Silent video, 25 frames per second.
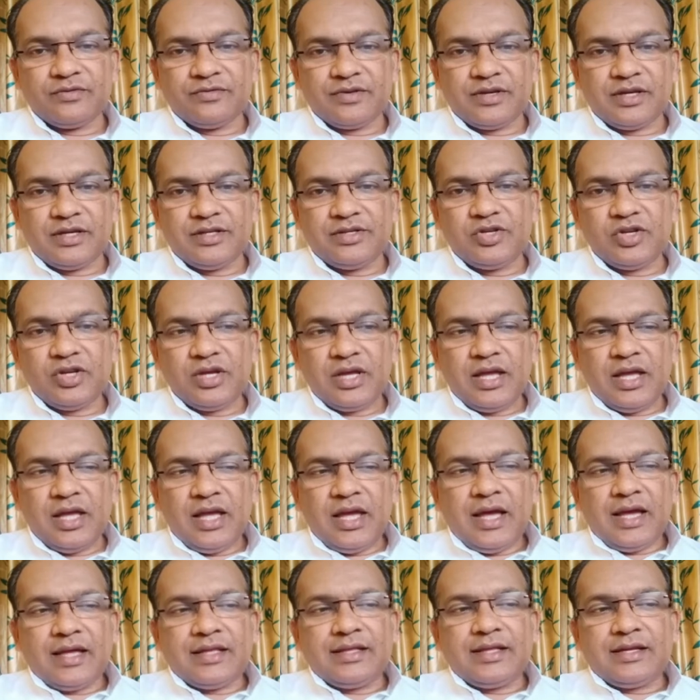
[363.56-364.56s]
of age.
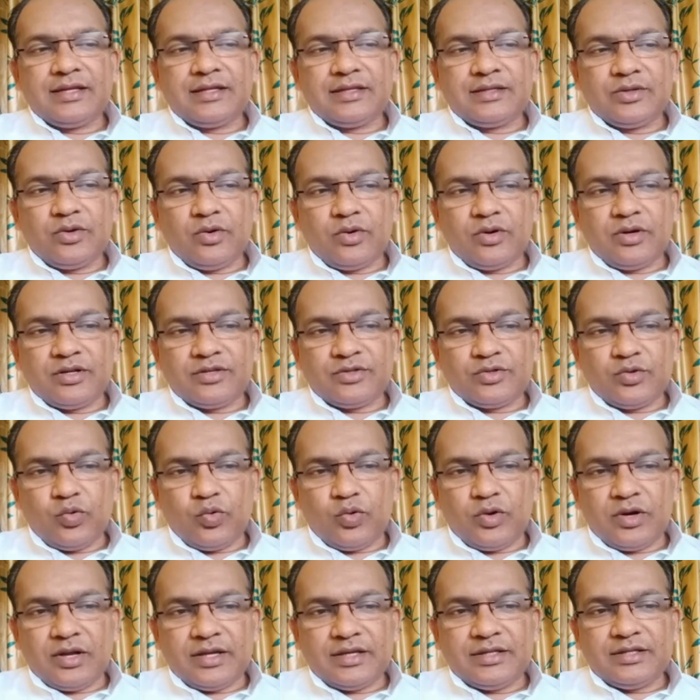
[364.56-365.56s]
That is called
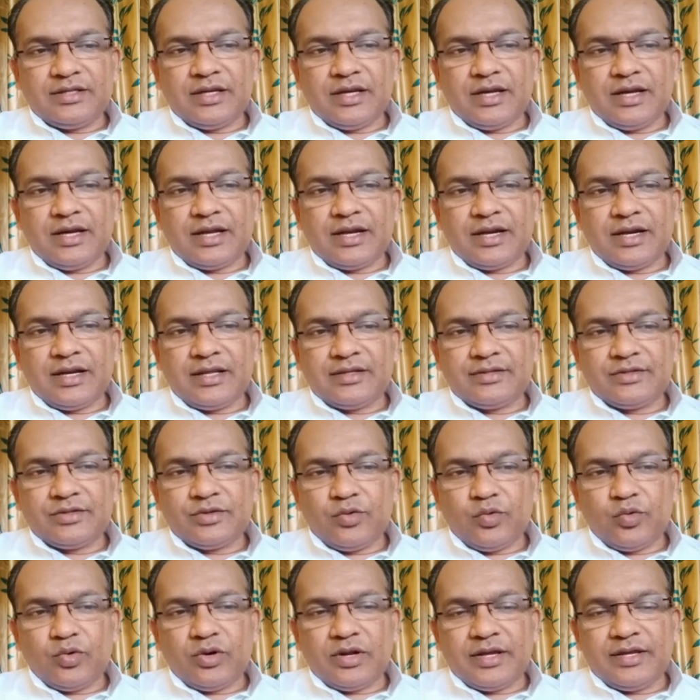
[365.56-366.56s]
school age, early
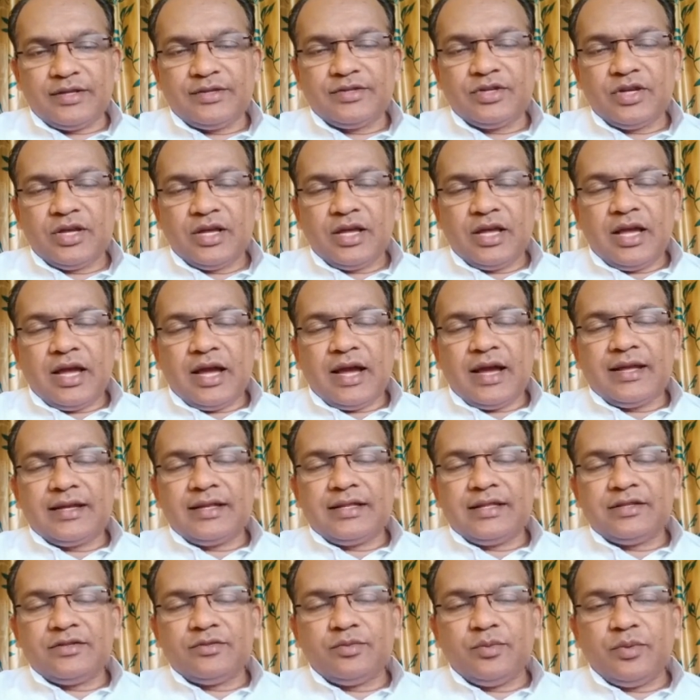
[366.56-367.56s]
school age.
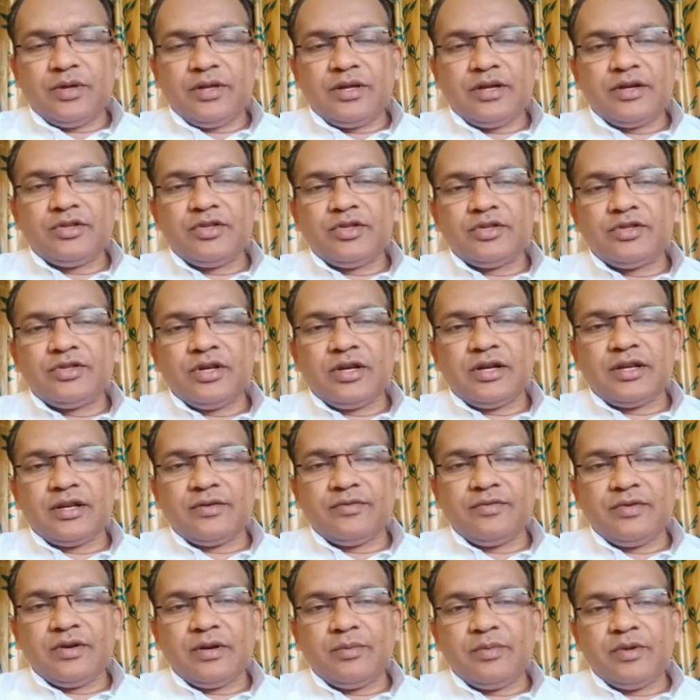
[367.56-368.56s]
And this period, the
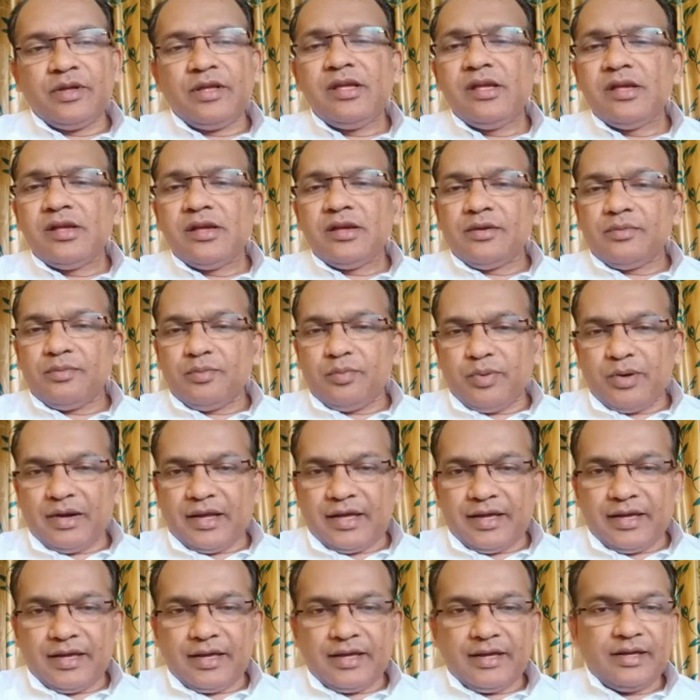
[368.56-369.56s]
children will be
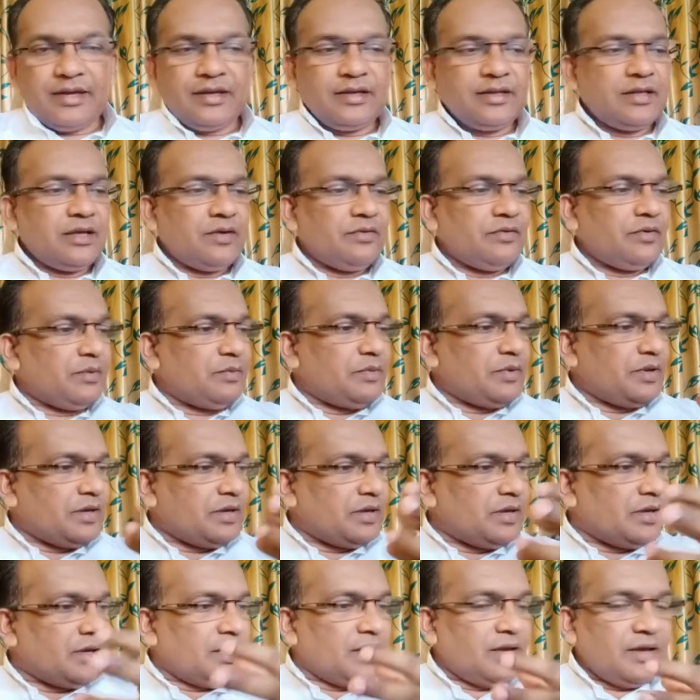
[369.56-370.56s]
playing. They will
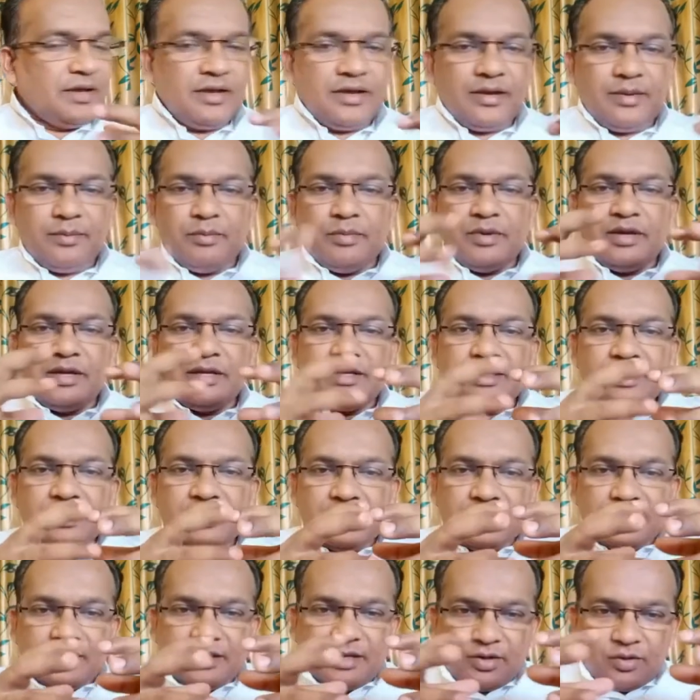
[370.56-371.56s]
be
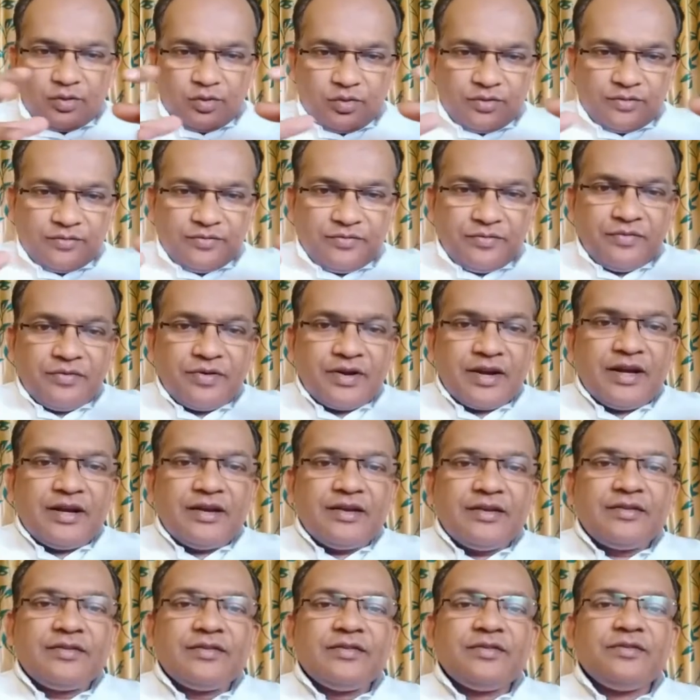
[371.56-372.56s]
meeting their own
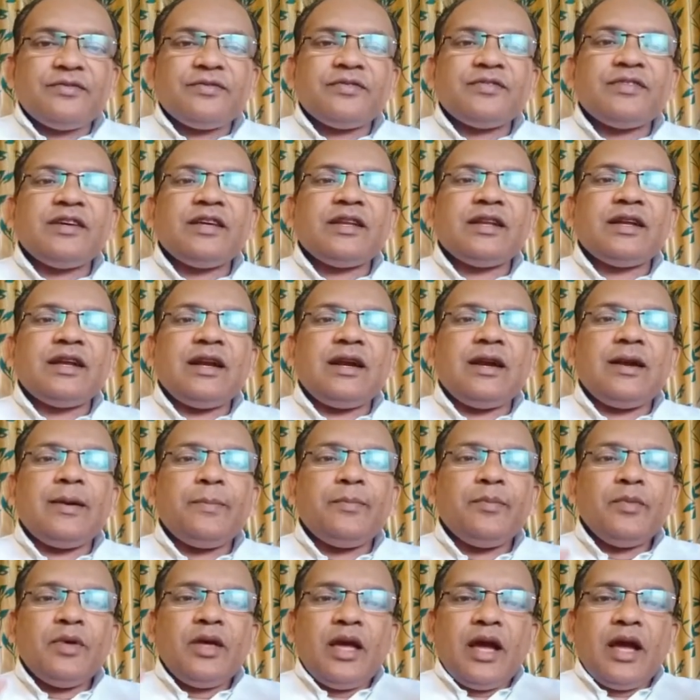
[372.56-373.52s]
friends, circle.